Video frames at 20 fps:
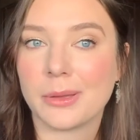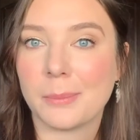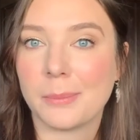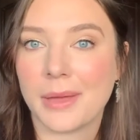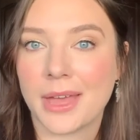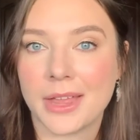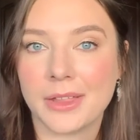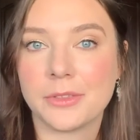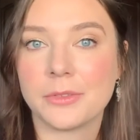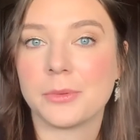
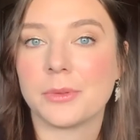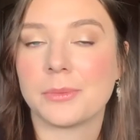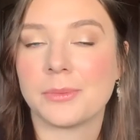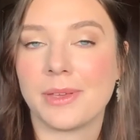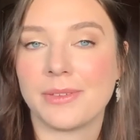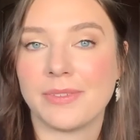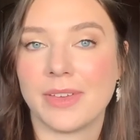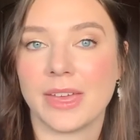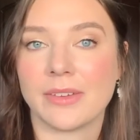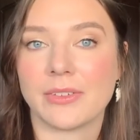Balance was my
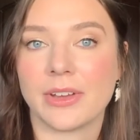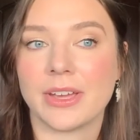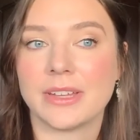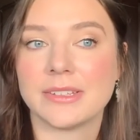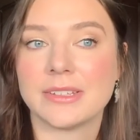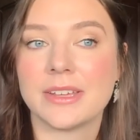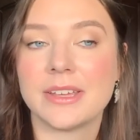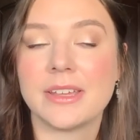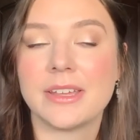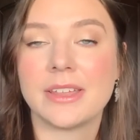favorite
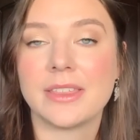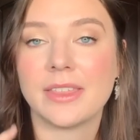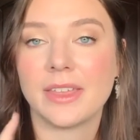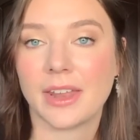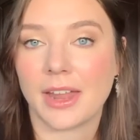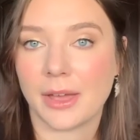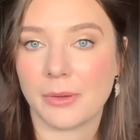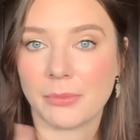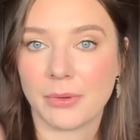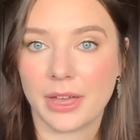that
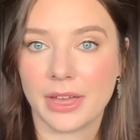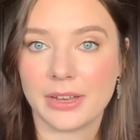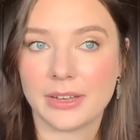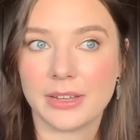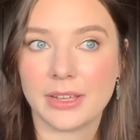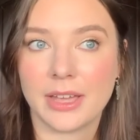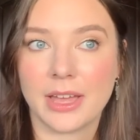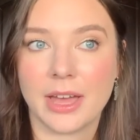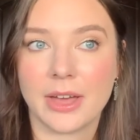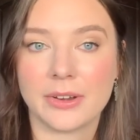I read
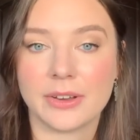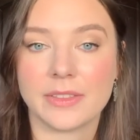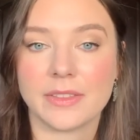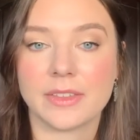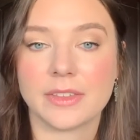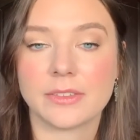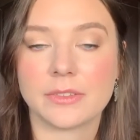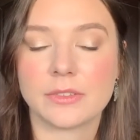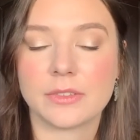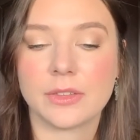out of
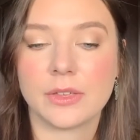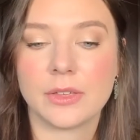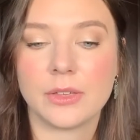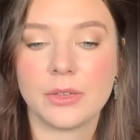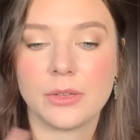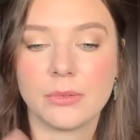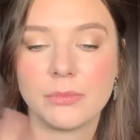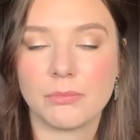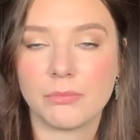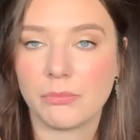this
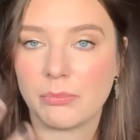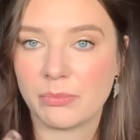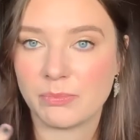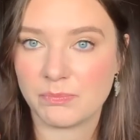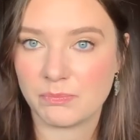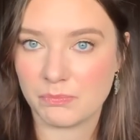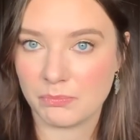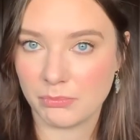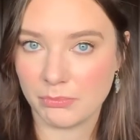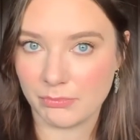
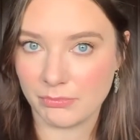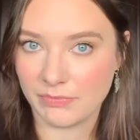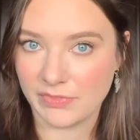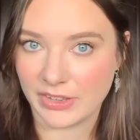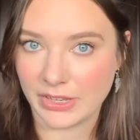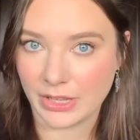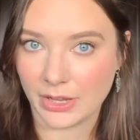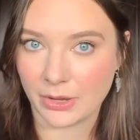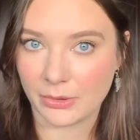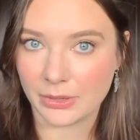
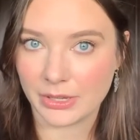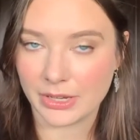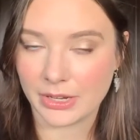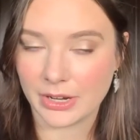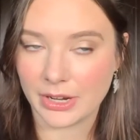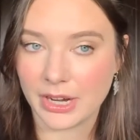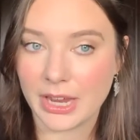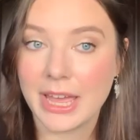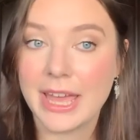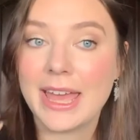video
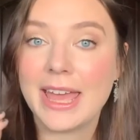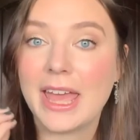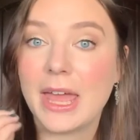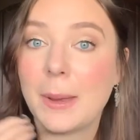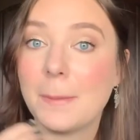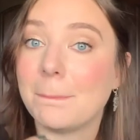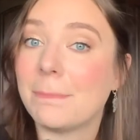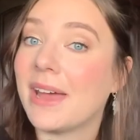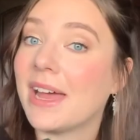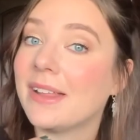here.
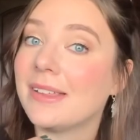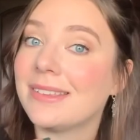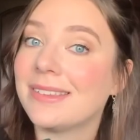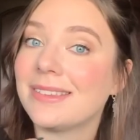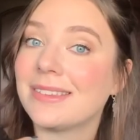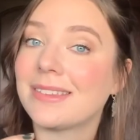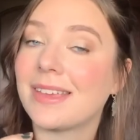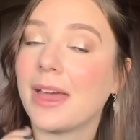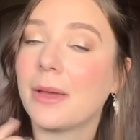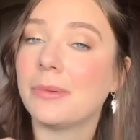And
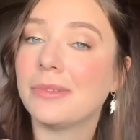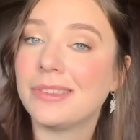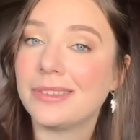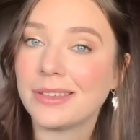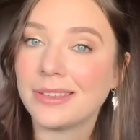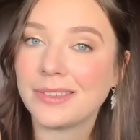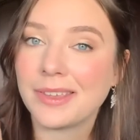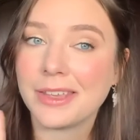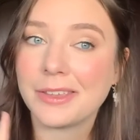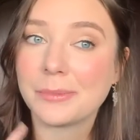Balance, I would still
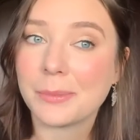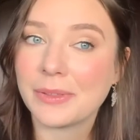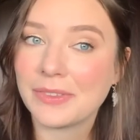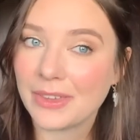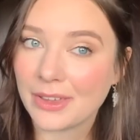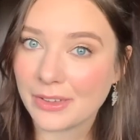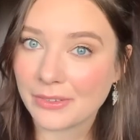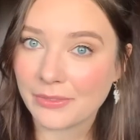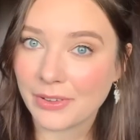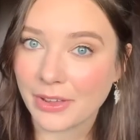say is my
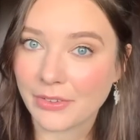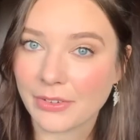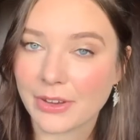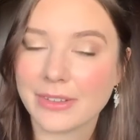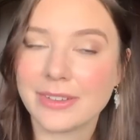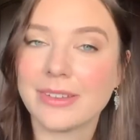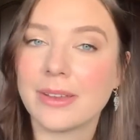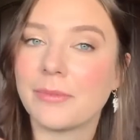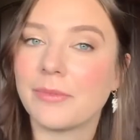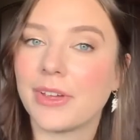second favorite,
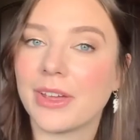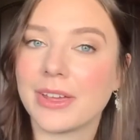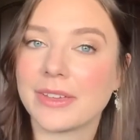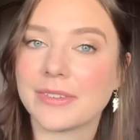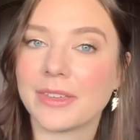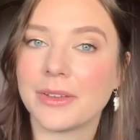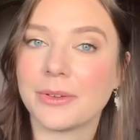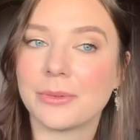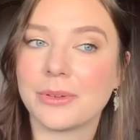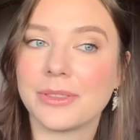and I'm very
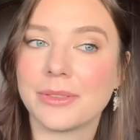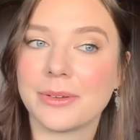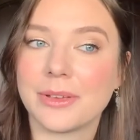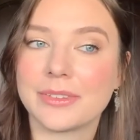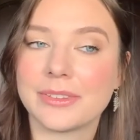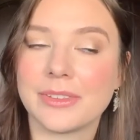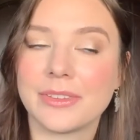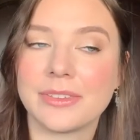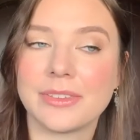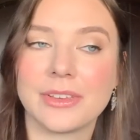excited to read the
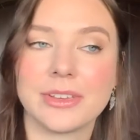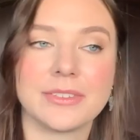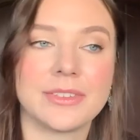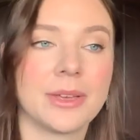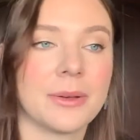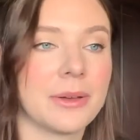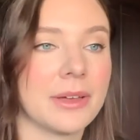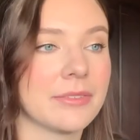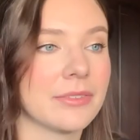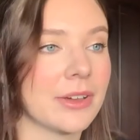rest of the series.
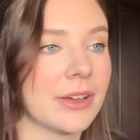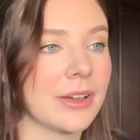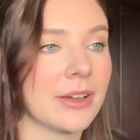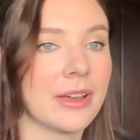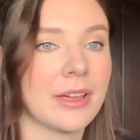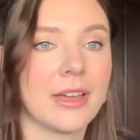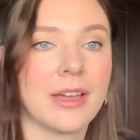However,